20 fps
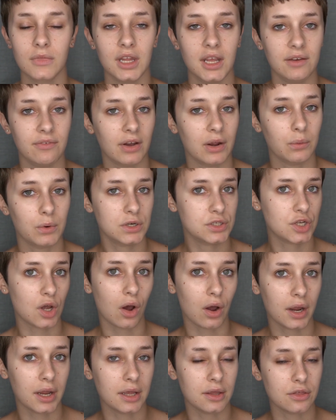if I weren't
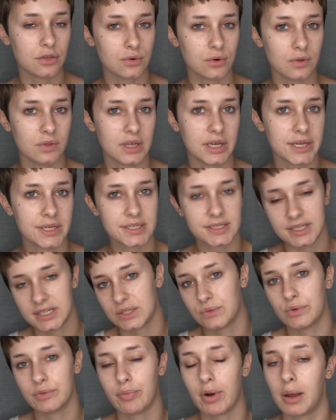talking through this,
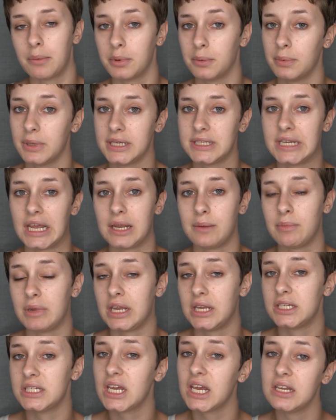this would probably take
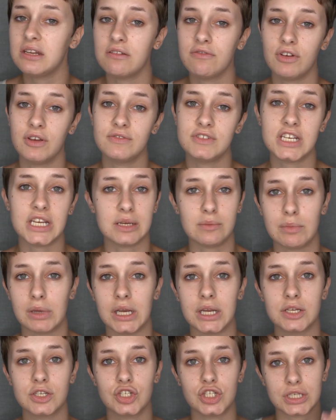me 10 to 15
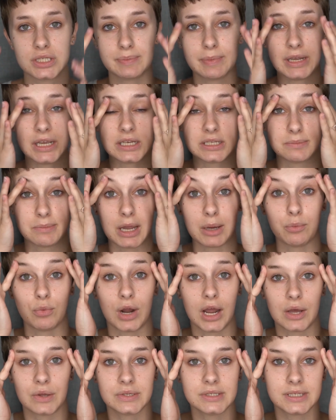minutes just because my
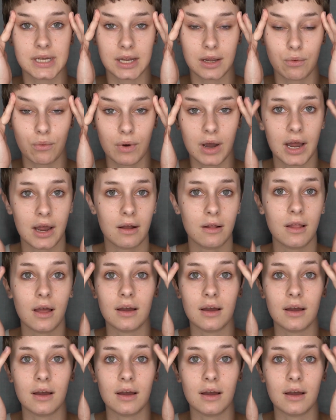brows take a while.